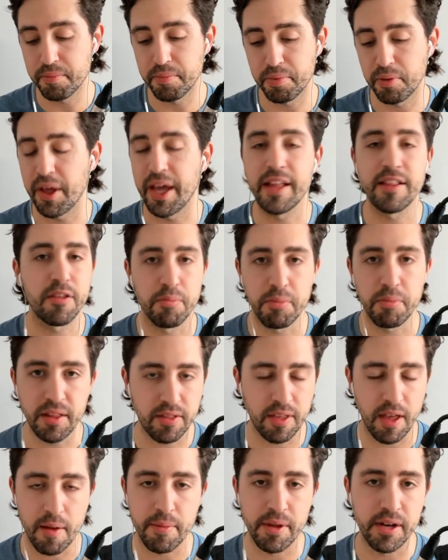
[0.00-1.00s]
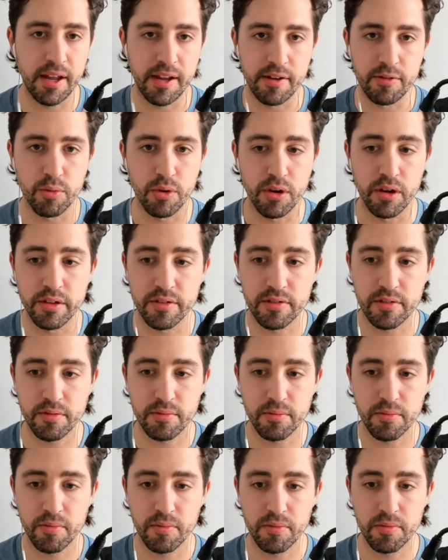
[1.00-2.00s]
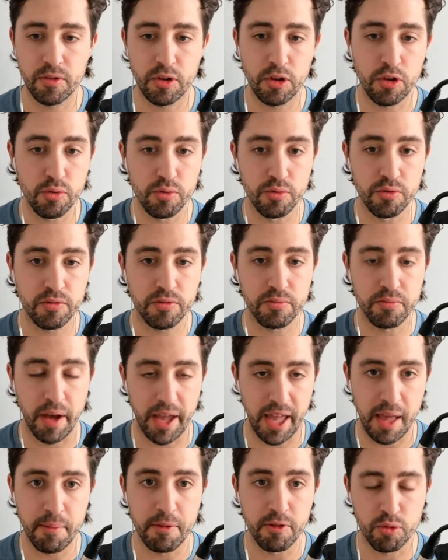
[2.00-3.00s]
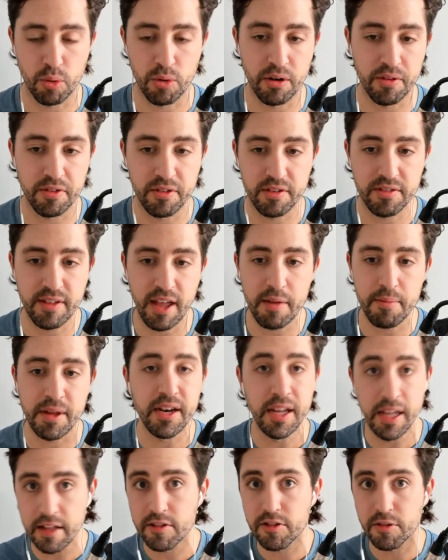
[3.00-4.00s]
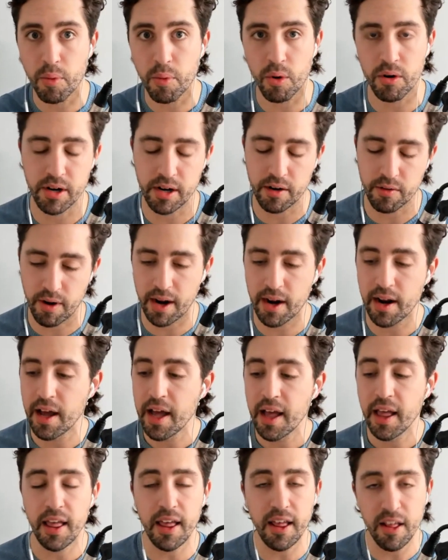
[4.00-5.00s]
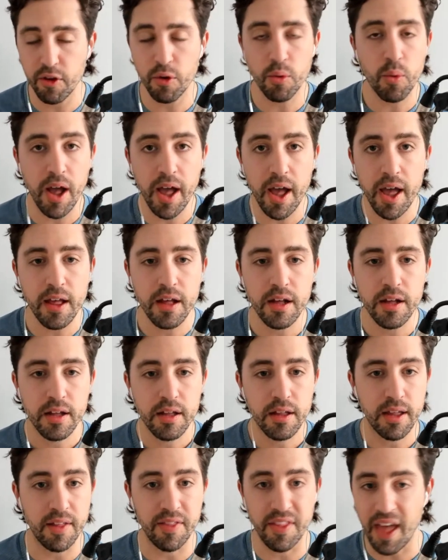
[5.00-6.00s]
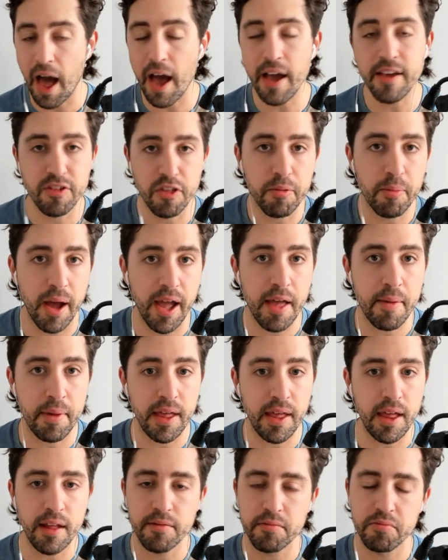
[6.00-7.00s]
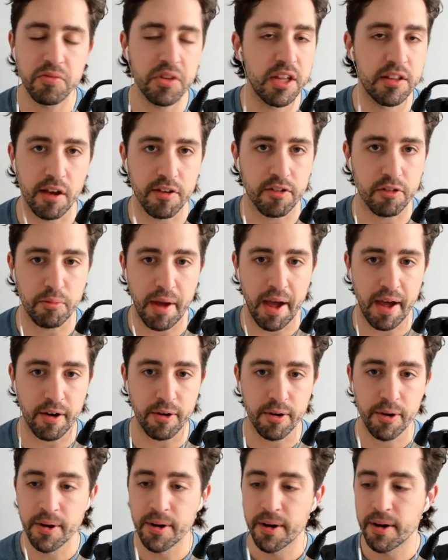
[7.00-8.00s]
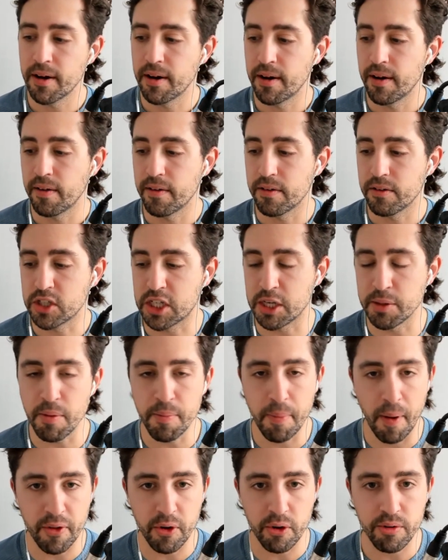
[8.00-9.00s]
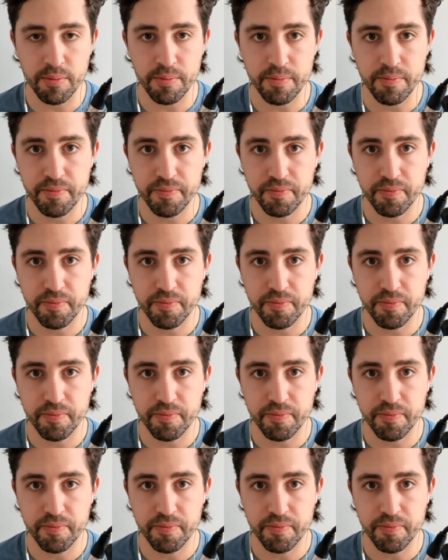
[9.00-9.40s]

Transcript: plan to meet them and was, to use Miami's word in the statement, insubordinate, right? Either way, in the eyes of the Miami Heat, it doesn't matter. Jimmy Butler